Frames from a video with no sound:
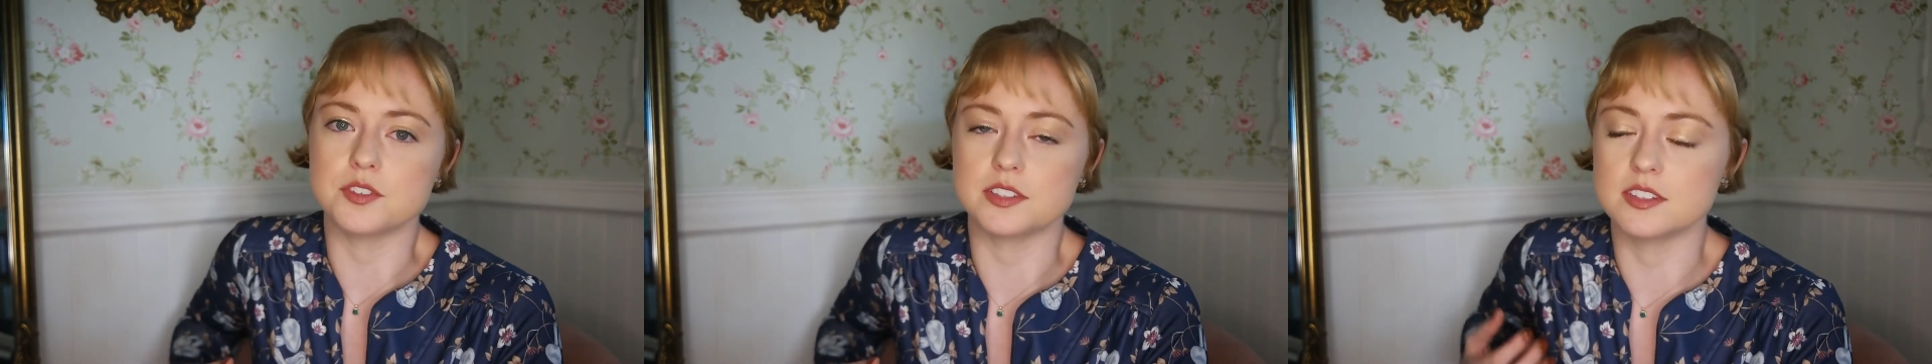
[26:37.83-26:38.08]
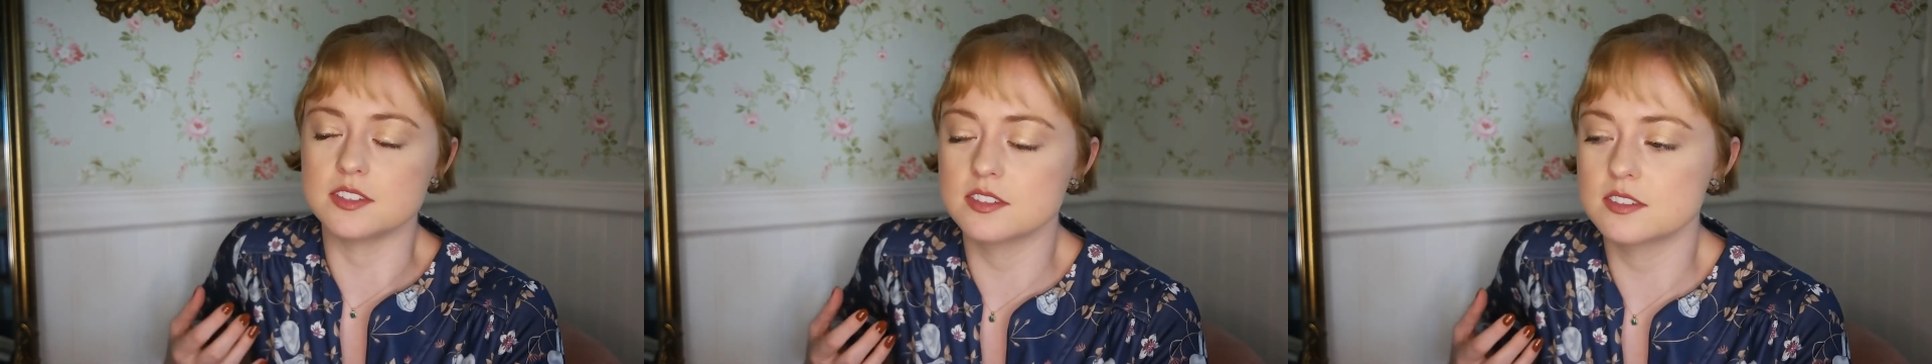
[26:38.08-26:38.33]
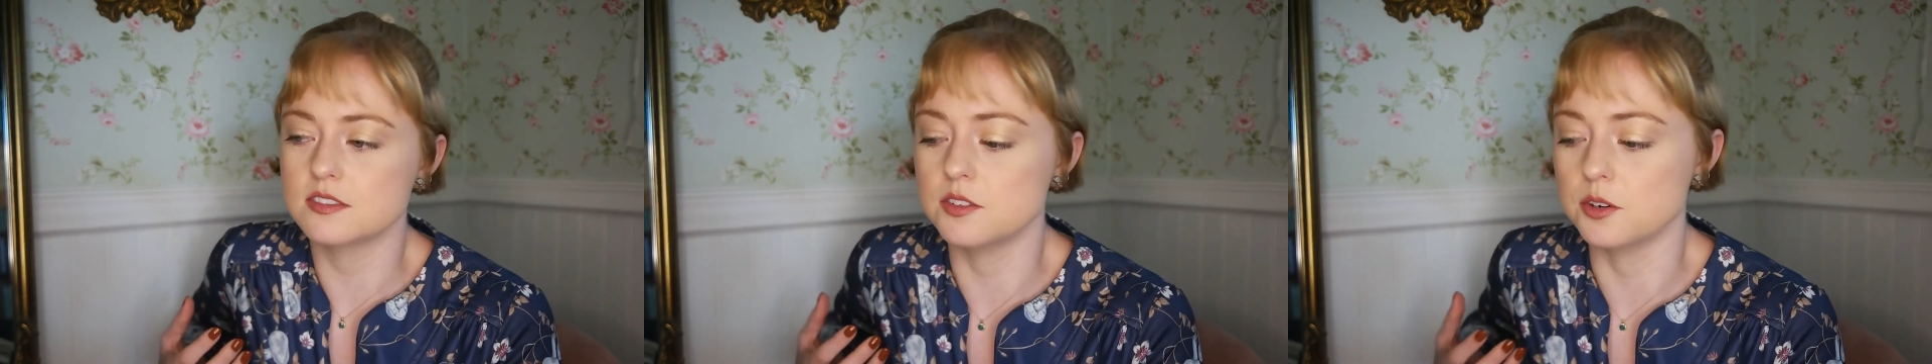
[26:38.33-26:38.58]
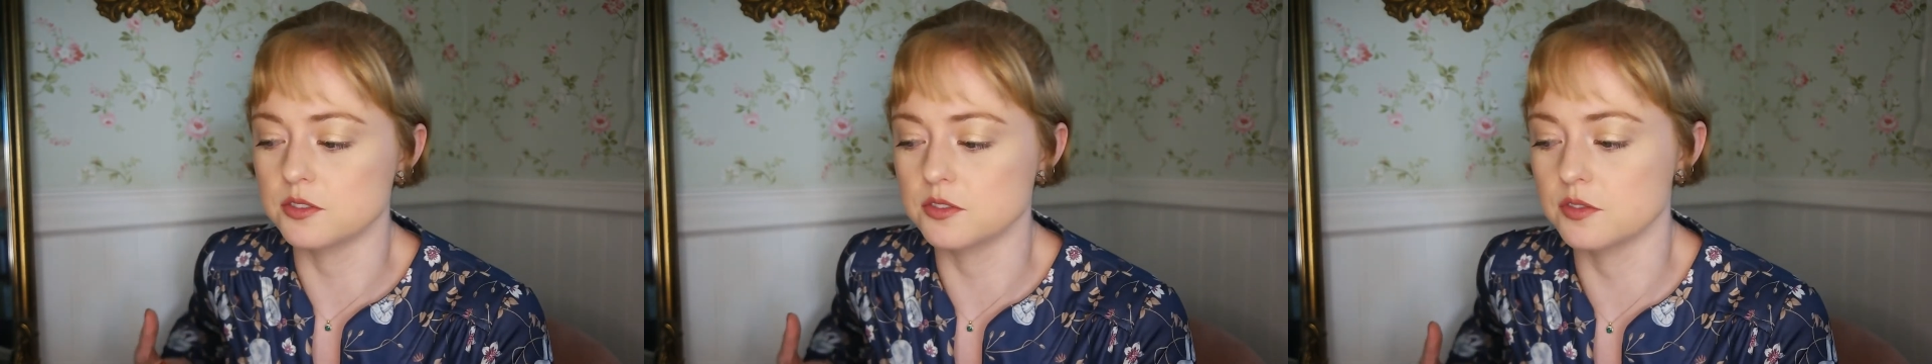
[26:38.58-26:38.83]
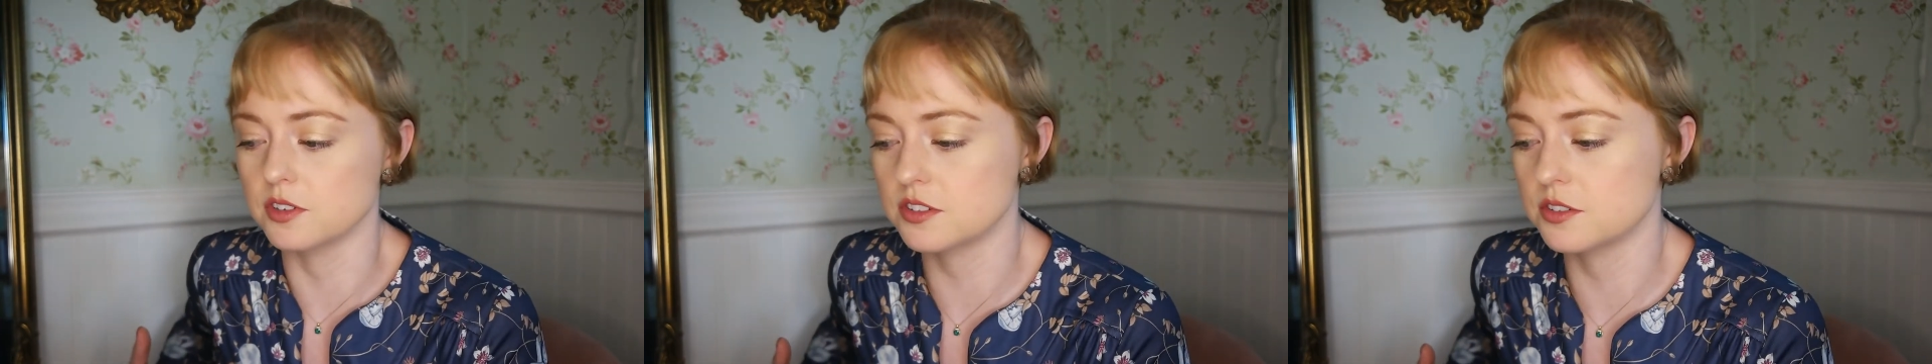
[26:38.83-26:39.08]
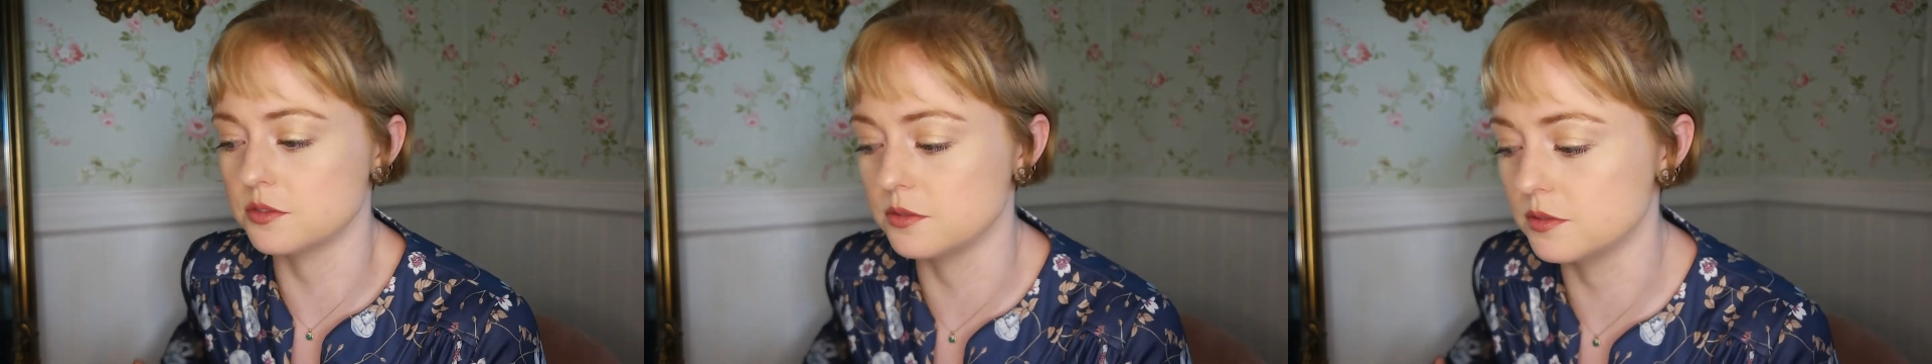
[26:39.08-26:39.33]
at least those of us
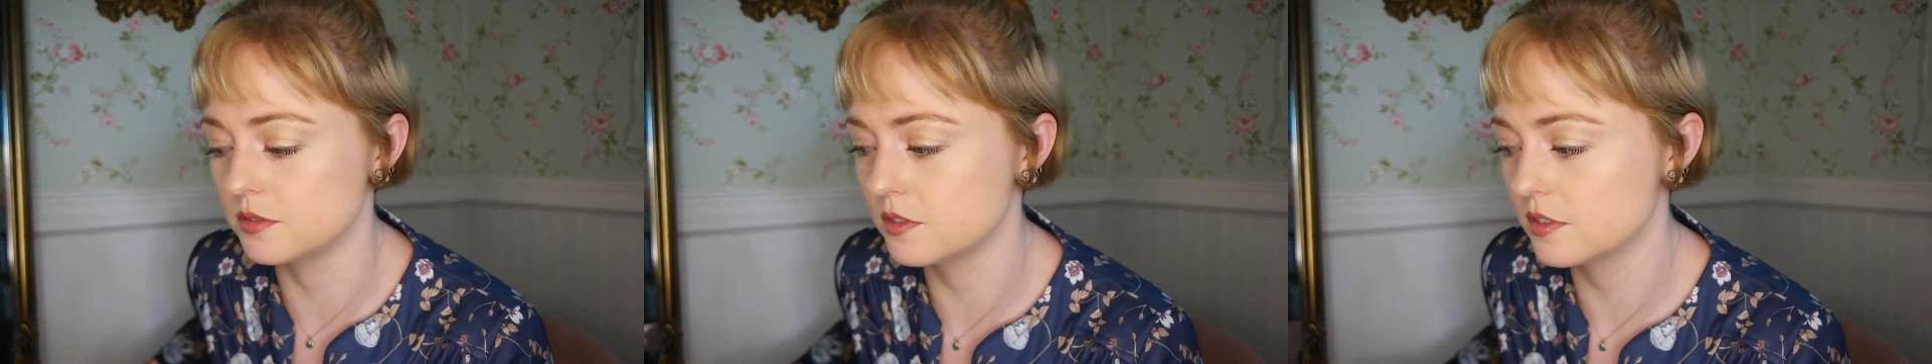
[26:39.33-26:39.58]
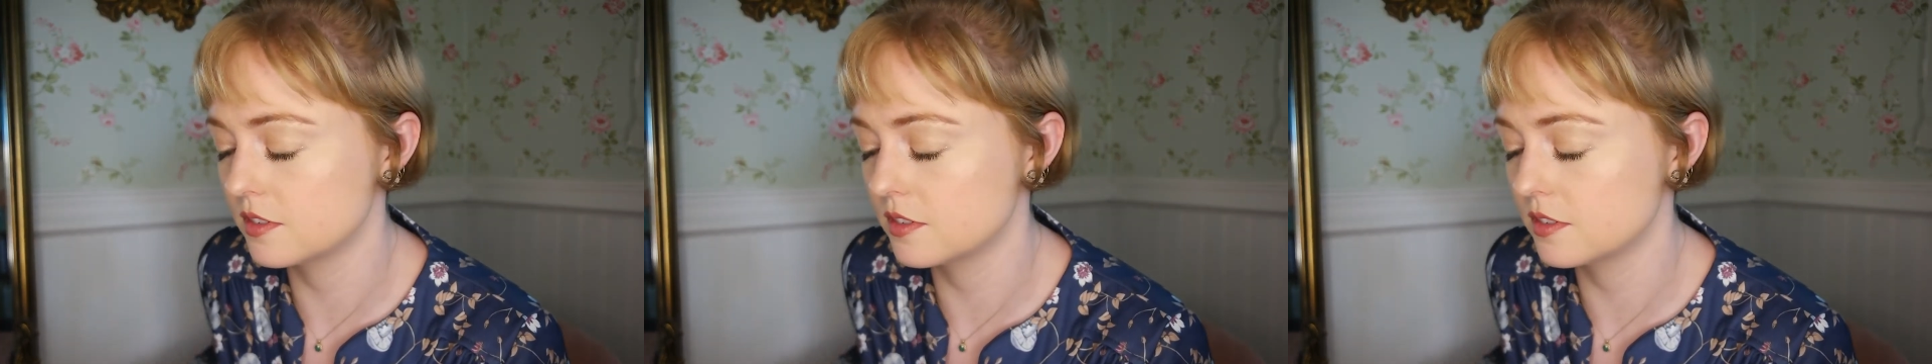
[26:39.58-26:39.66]
who